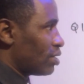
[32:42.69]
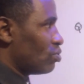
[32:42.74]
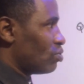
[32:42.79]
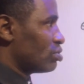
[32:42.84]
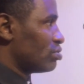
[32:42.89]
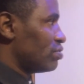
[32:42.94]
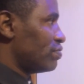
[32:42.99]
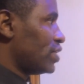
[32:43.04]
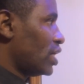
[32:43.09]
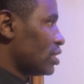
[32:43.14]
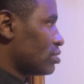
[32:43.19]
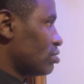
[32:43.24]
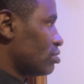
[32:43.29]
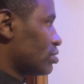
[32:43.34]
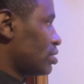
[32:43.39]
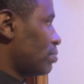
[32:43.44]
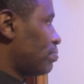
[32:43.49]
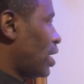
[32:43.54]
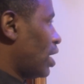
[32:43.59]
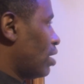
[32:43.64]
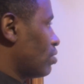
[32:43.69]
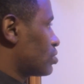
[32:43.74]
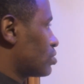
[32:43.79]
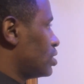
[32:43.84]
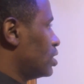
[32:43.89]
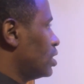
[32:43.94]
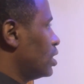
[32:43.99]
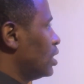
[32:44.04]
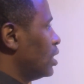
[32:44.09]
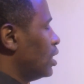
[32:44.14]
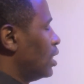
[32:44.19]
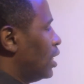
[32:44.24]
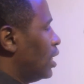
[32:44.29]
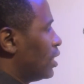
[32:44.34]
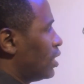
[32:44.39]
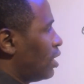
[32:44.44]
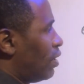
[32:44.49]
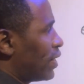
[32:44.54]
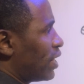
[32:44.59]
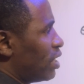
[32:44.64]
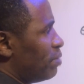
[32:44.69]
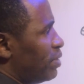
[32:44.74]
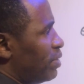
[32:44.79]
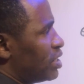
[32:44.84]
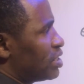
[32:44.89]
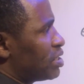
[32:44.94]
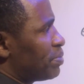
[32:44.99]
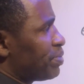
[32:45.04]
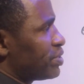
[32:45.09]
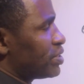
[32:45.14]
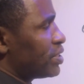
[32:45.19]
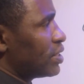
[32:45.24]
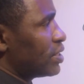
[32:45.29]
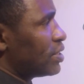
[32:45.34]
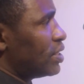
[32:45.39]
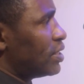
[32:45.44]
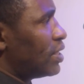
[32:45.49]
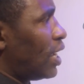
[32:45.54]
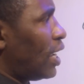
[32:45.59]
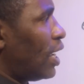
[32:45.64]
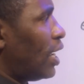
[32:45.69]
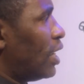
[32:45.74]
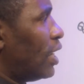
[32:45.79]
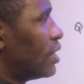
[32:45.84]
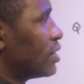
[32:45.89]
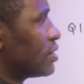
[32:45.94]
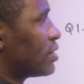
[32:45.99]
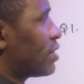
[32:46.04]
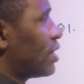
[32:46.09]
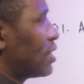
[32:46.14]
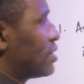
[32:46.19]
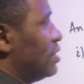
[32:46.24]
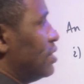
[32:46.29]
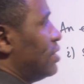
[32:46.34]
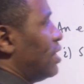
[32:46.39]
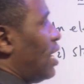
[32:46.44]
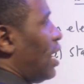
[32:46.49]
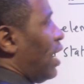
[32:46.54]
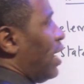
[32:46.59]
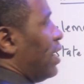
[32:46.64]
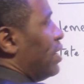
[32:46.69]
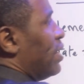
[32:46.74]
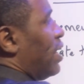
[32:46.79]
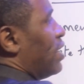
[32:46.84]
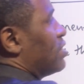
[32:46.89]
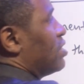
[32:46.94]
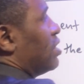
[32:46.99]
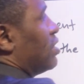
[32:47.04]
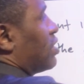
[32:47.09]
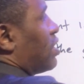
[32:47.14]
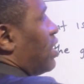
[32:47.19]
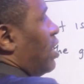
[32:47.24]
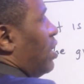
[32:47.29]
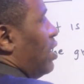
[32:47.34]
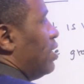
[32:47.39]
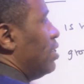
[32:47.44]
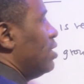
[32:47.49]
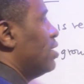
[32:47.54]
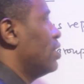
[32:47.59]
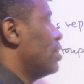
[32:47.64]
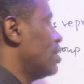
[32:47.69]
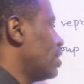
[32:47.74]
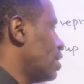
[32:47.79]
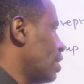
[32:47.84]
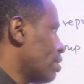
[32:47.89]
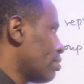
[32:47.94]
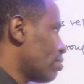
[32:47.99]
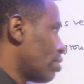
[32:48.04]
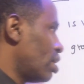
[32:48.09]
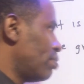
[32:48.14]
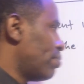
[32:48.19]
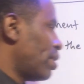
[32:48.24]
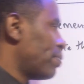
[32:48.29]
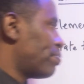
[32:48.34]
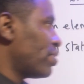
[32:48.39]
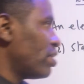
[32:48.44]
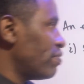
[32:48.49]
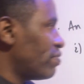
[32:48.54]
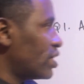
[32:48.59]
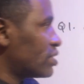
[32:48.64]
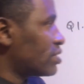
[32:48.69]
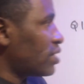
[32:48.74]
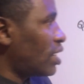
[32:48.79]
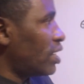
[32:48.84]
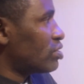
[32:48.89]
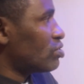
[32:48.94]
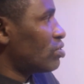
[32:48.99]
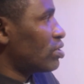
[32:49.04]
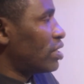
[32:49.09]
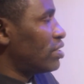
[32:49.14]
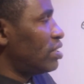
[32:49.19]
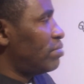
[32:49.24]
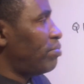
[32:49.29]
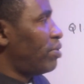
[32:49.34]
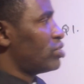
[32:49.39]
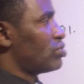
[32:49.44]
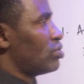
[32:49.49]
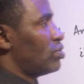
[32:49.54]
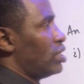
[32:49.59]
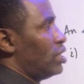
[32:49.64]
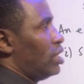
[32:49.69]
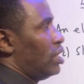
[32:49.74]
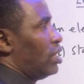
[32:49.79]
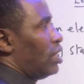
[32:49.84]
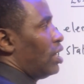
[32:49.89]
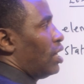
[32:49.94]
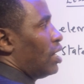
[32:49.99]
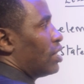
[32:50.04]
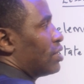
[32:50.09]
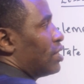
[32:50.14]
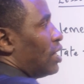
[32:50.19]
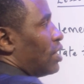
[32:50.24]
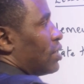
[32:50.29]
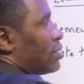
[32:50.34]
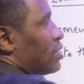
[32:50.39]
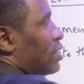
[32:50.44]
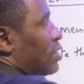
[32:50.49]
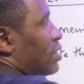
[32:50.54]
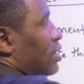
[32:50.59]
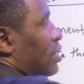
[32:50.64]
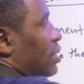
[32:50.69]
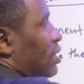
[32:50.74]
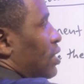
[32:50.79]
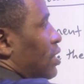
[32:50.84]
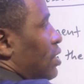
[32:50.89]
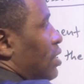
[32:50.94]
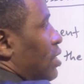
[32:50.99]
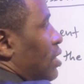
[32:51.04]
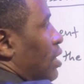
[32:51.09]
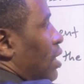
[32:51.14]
what we just talked about. Now, an element is represented as 3919K. In my previous lesson, I did mention here that the